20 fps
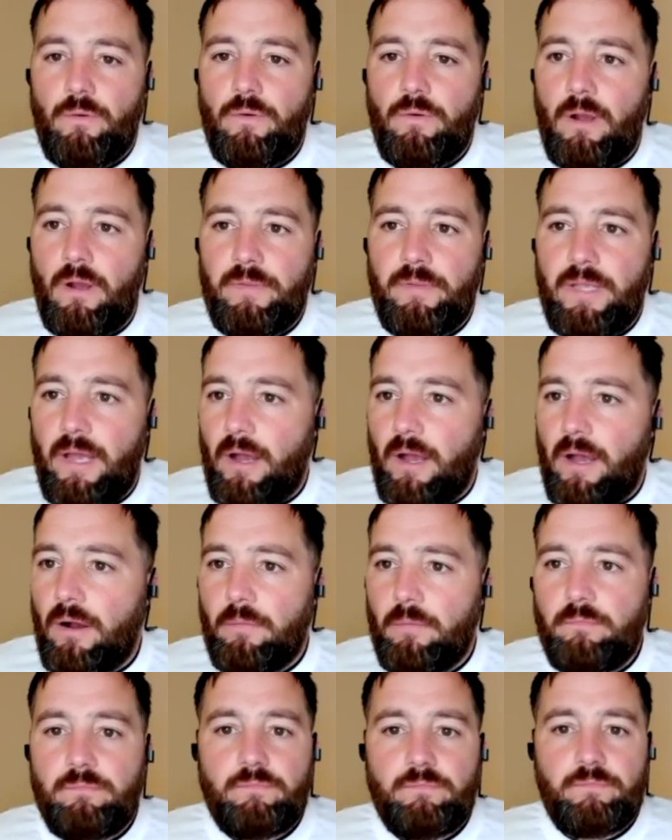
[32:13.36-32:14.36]

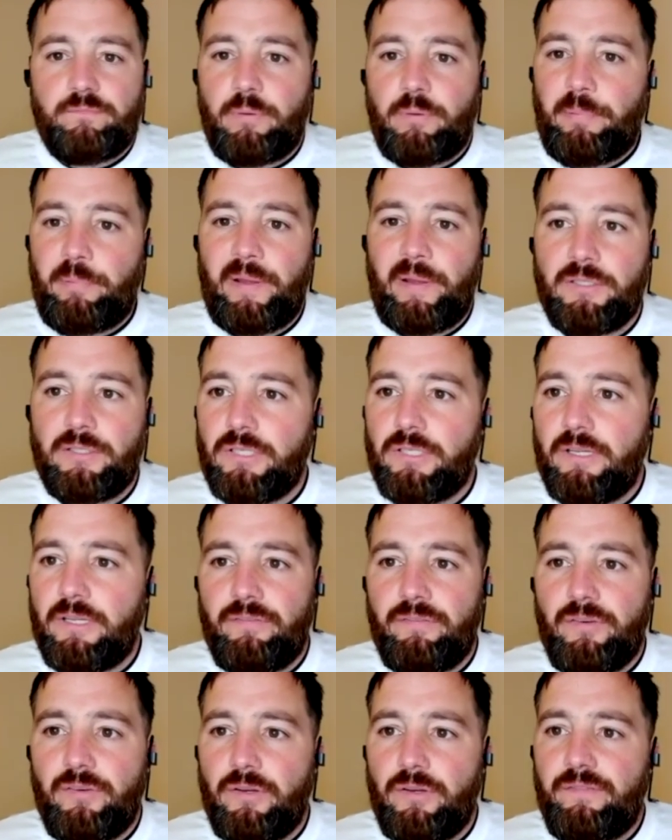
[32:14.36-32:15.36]
I'm prepared to
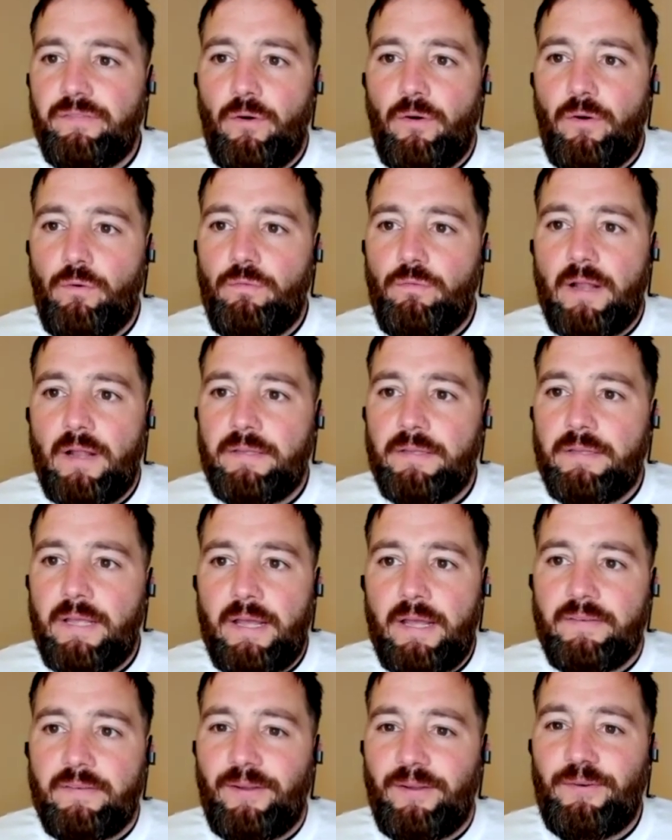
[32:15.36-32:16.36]
give you the full
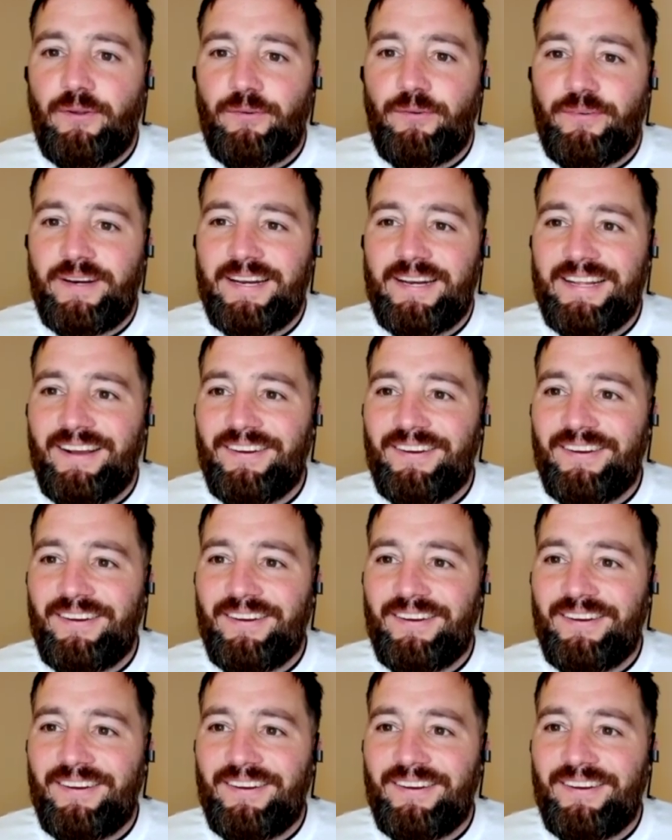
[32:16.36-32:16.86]
rundown. No, not really.